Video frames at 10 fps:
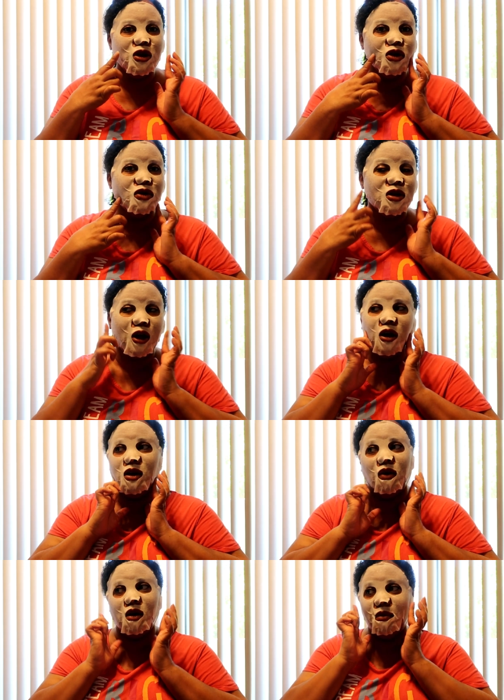She a little scared.
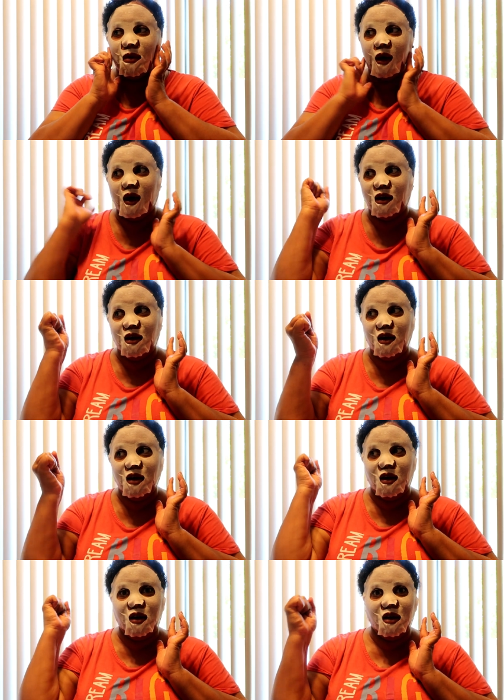Don't get me mad.
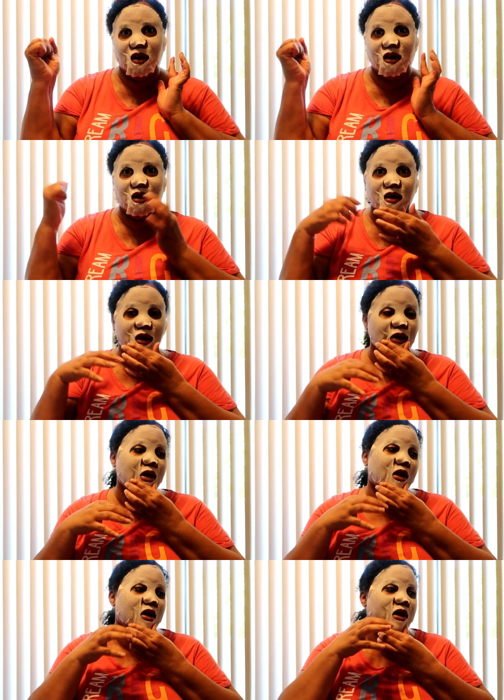
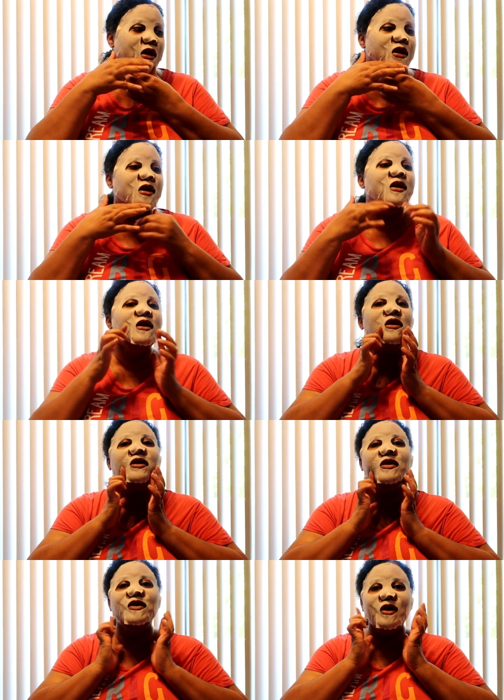
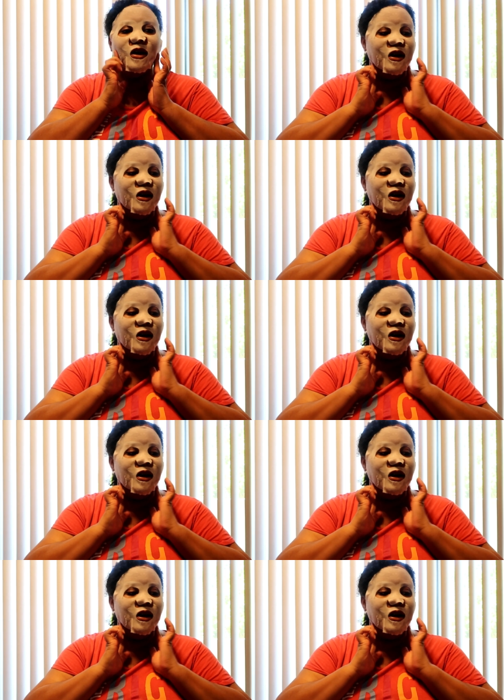Okay.